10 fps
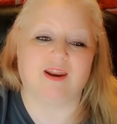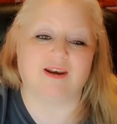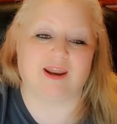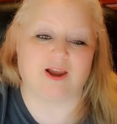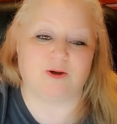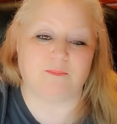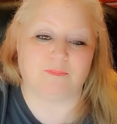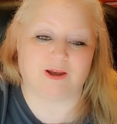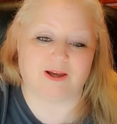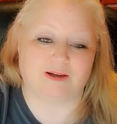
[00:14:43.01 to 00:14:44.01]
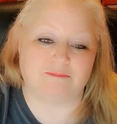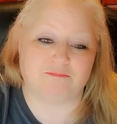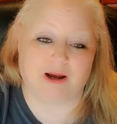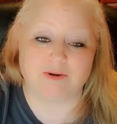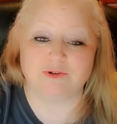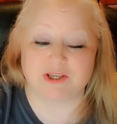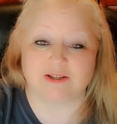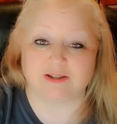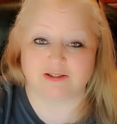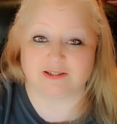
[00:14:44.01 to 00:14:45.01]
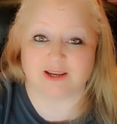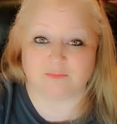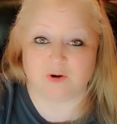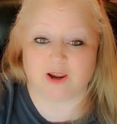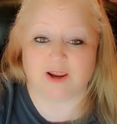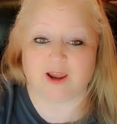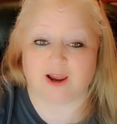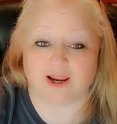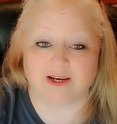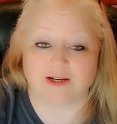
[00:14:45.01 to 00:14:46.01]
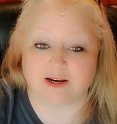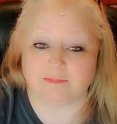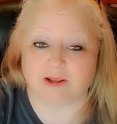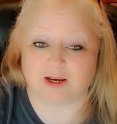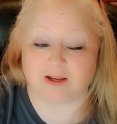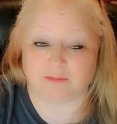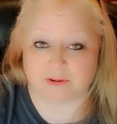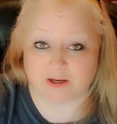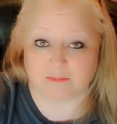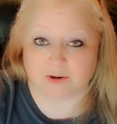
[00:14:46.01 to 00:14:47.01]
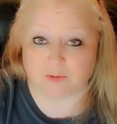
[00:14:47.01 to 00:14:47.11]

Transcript: Now, mine was also the same way. I ended up getting the peanut butter